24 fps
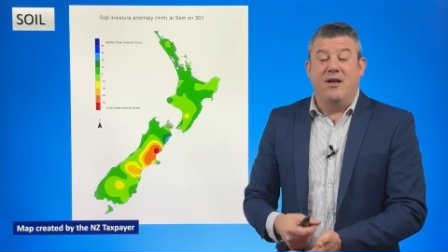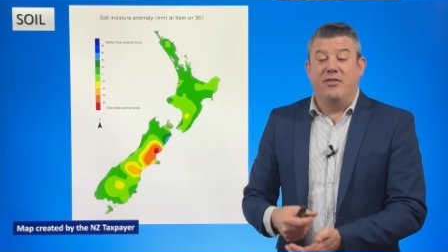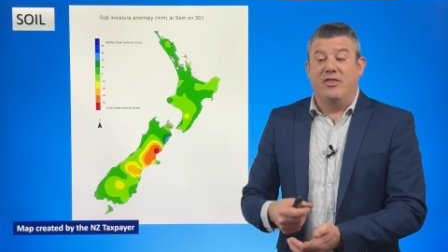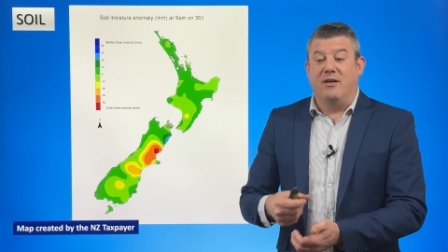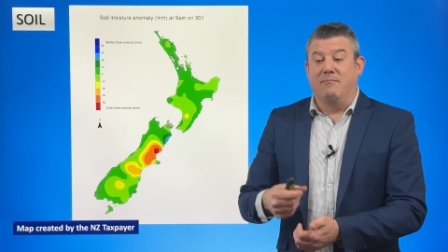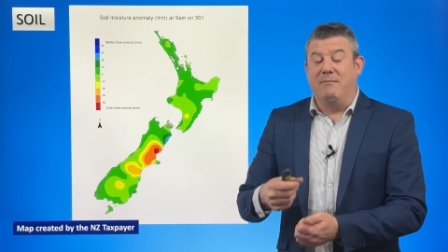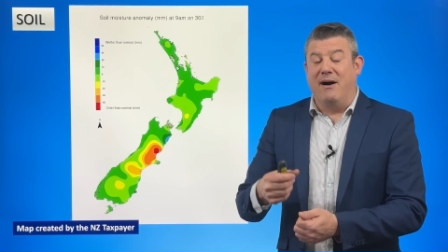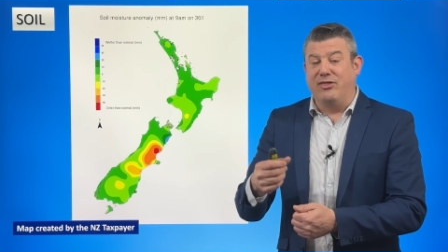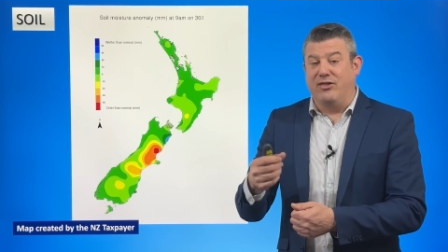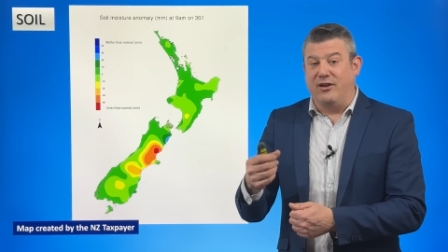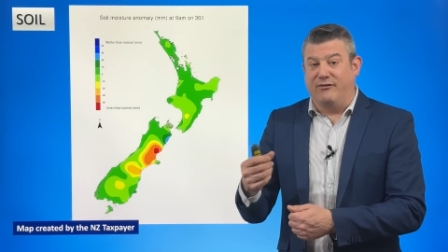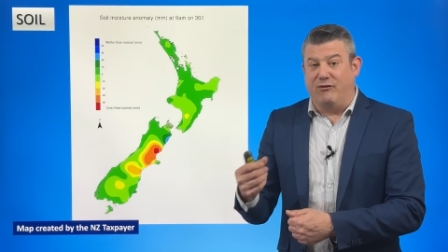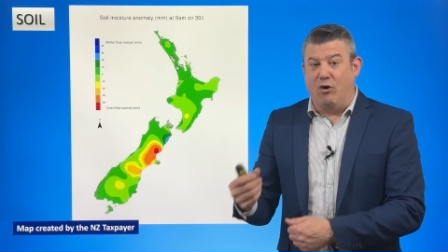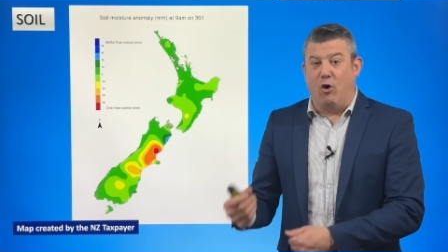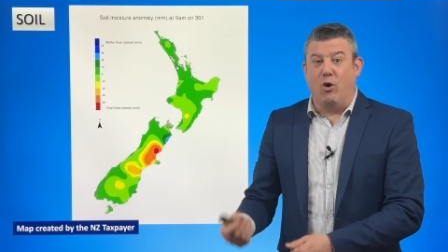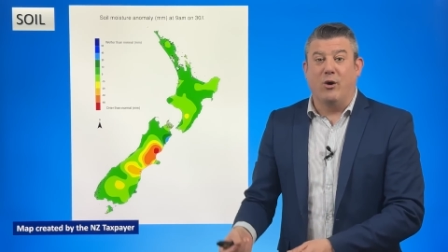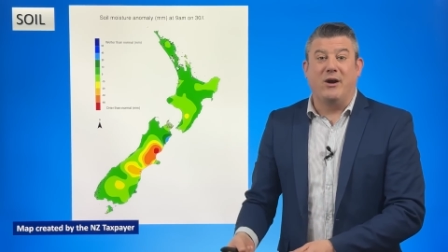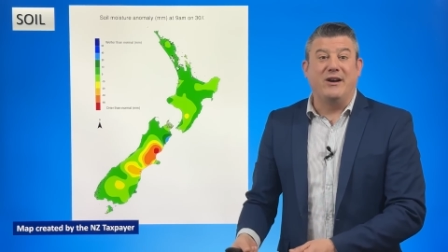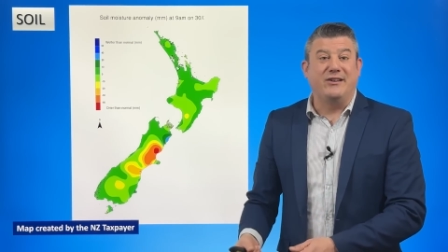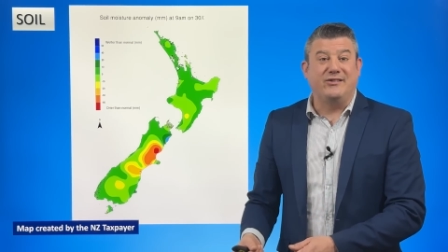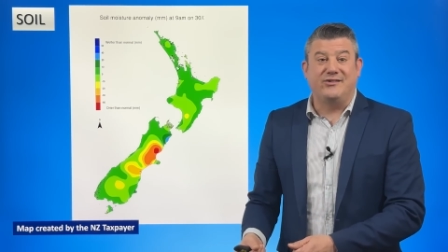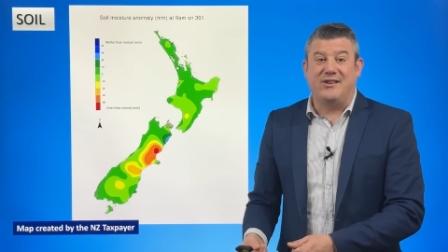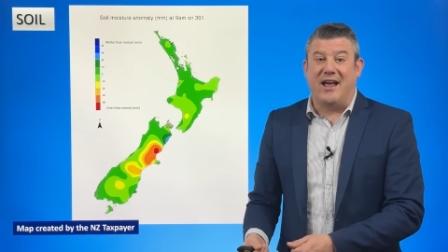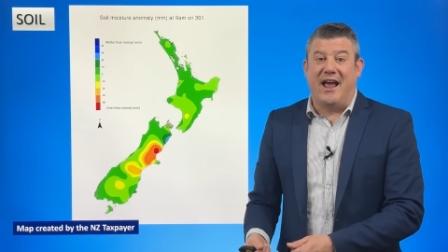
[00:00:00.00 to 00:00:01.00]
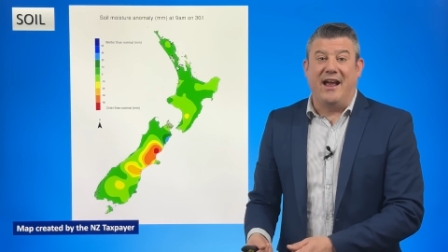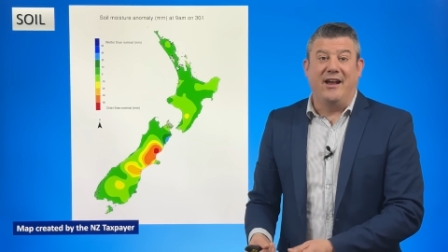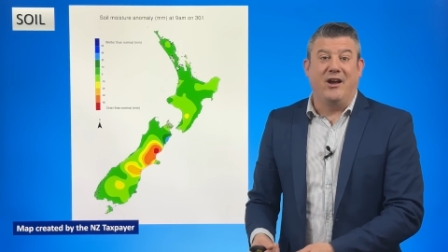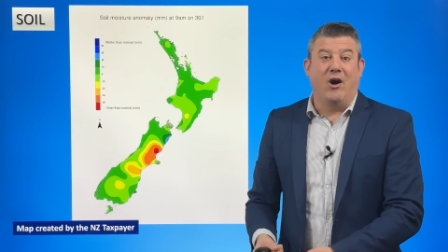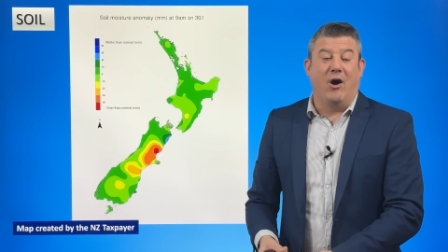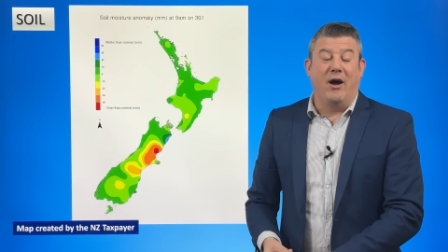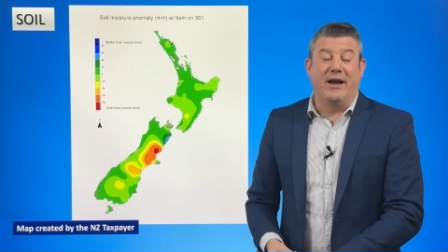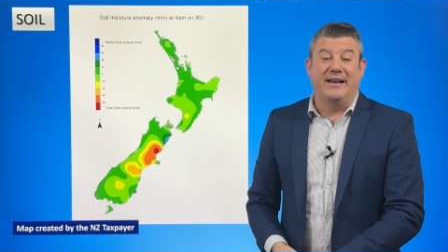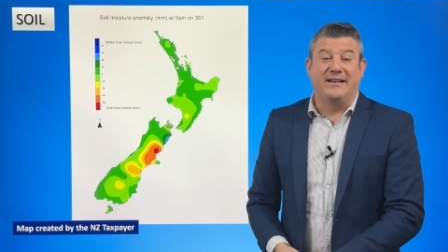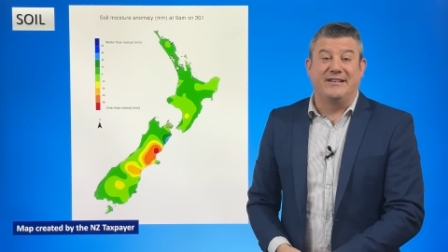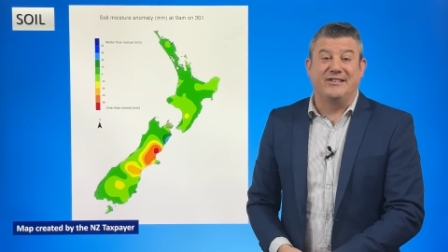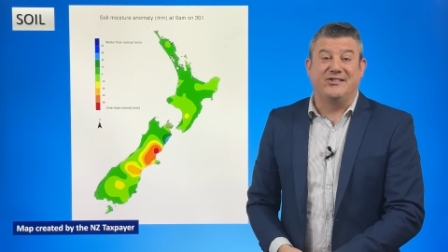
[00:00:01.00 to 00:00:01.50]
the month of August and
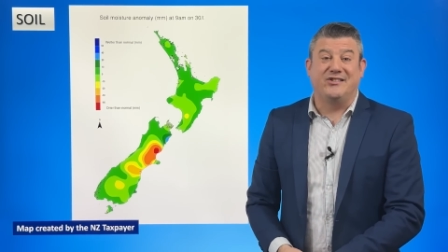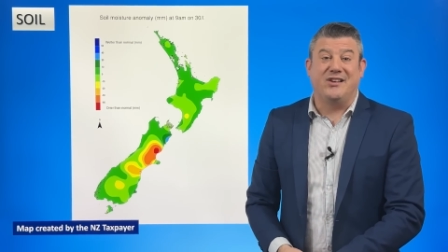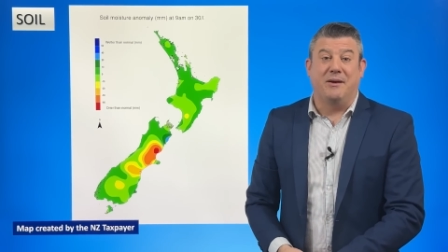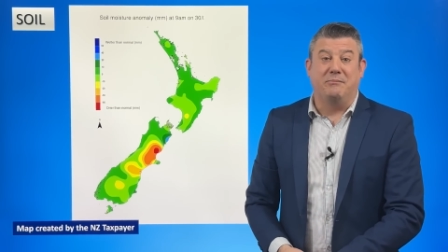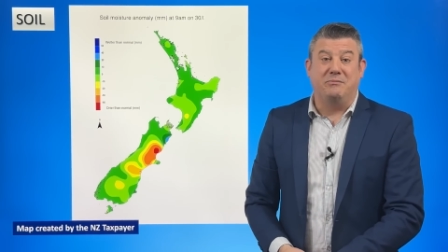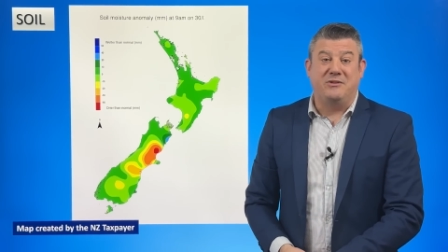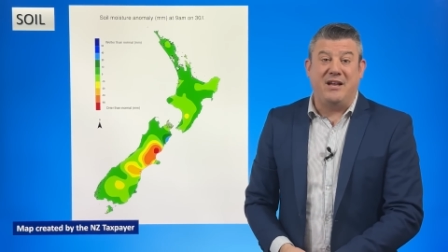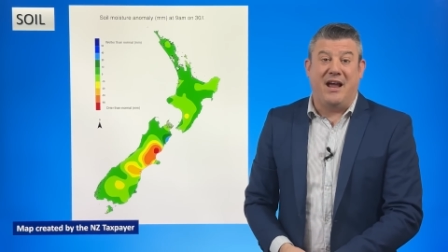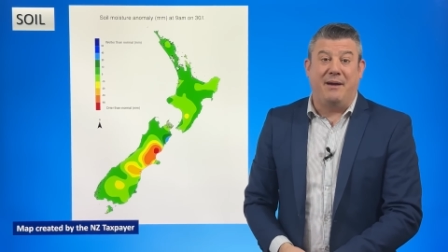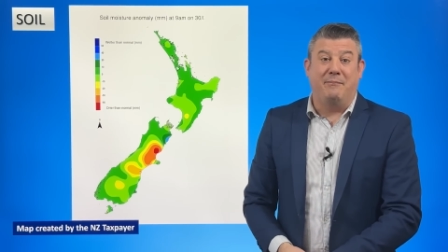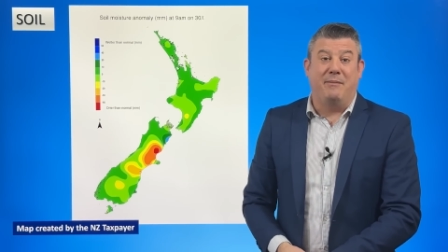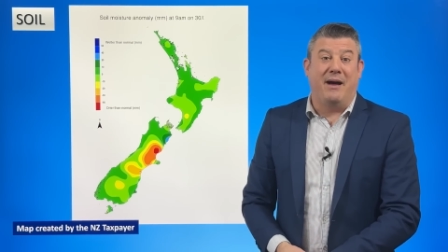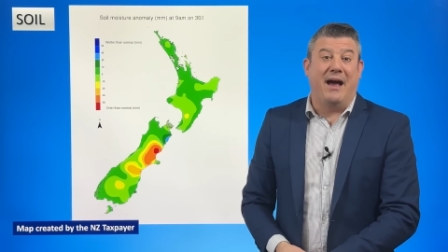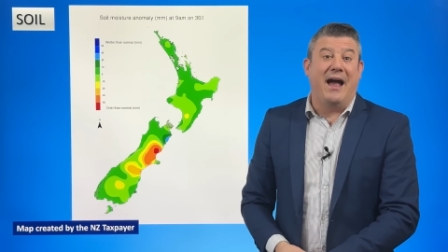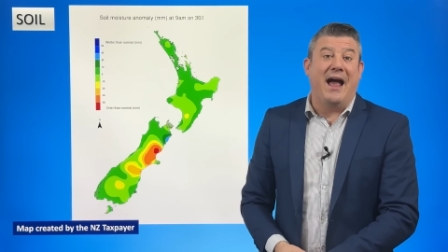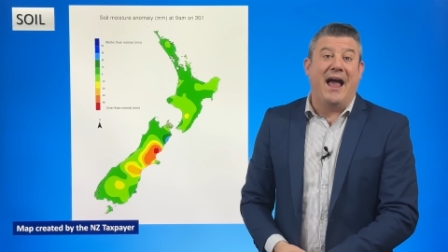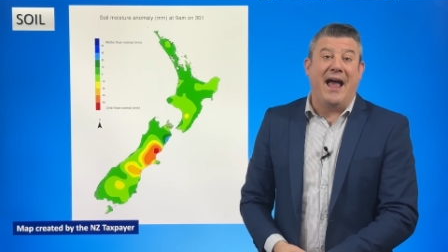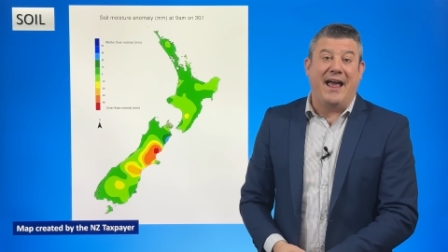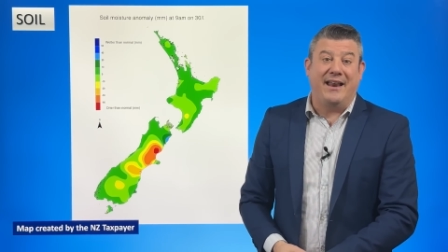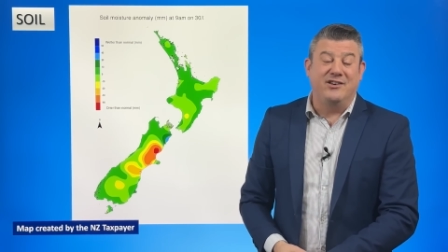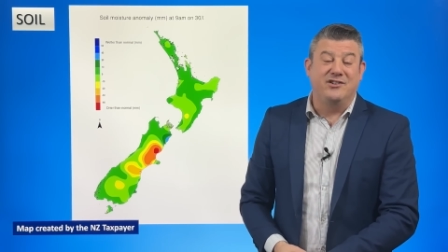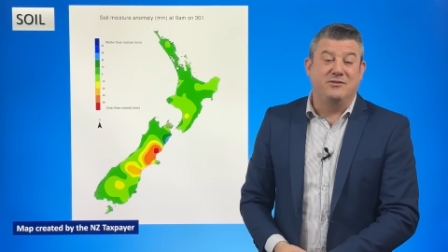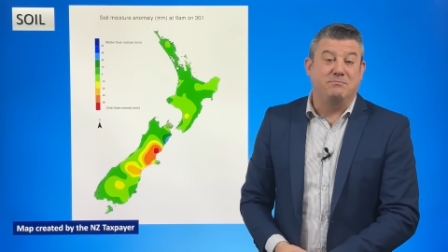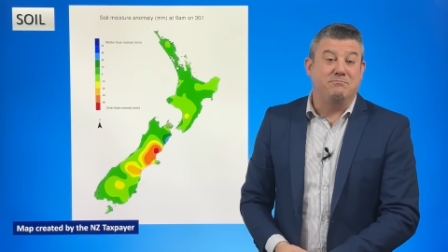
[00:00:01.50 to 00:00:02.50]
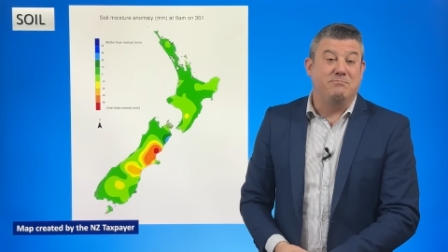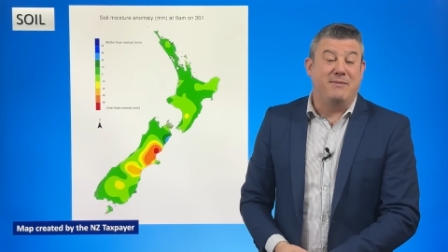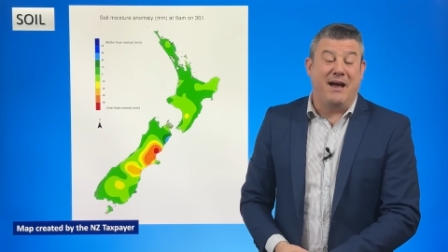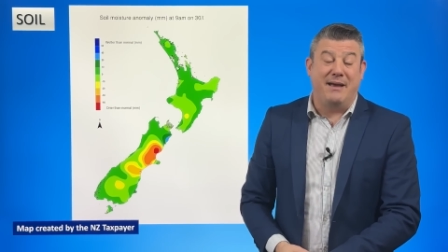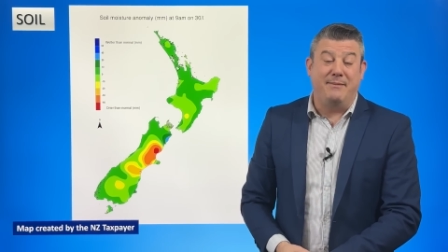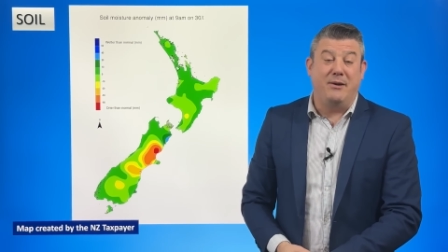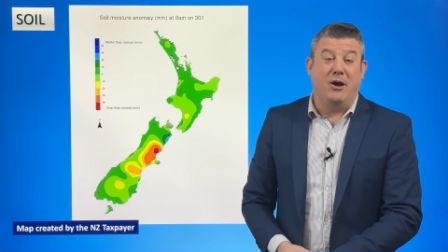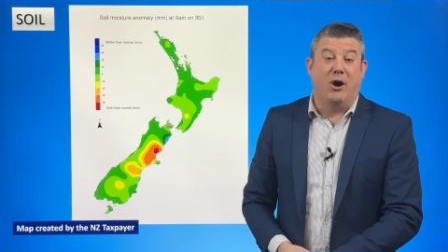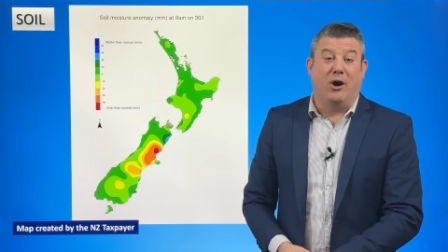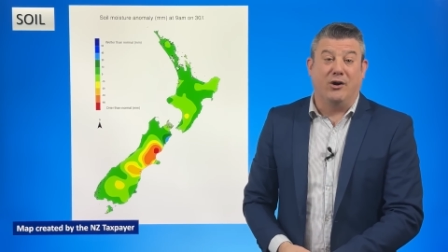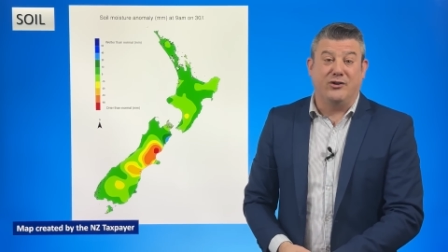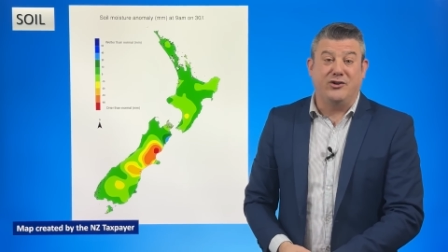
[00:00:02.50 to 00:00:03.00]
going into September and
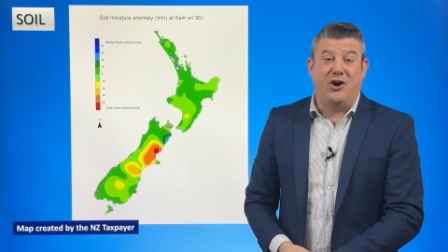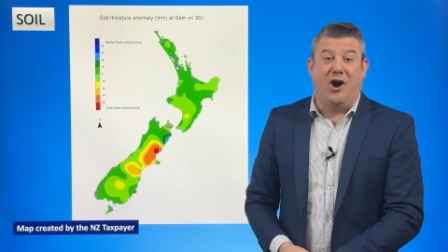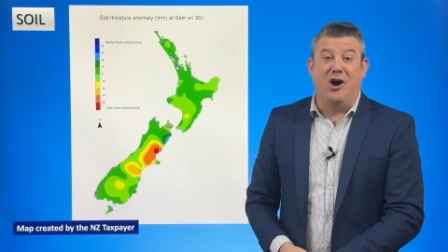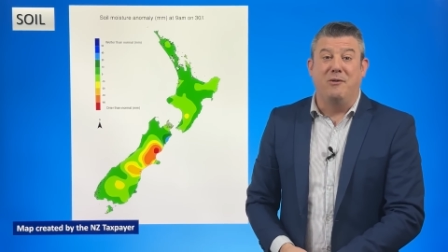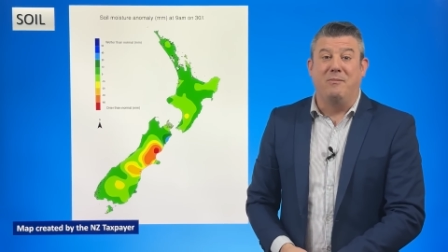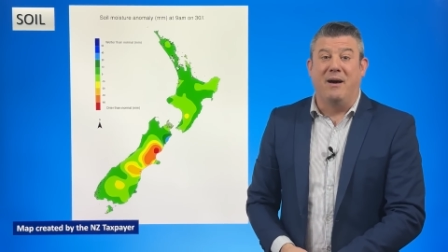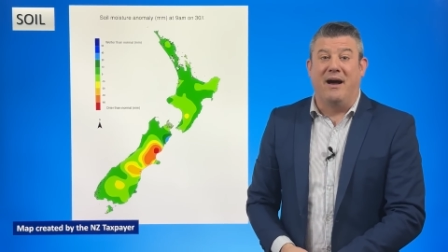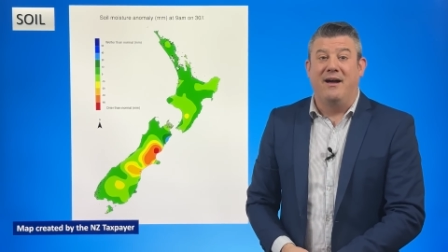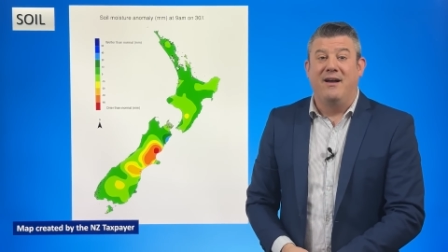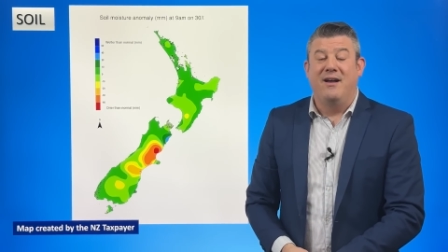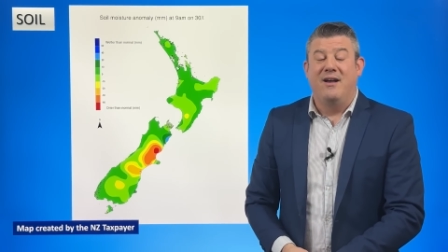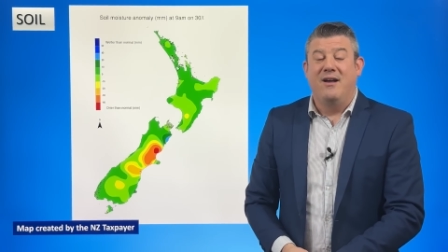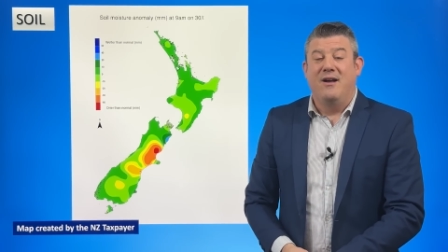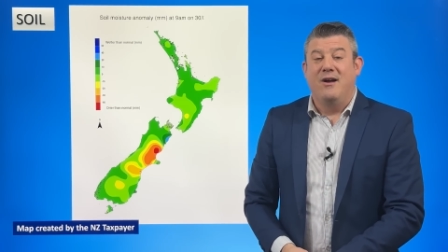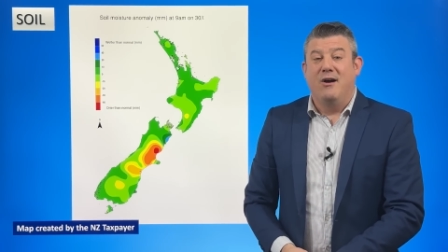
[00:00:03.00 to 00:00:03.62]
maybe October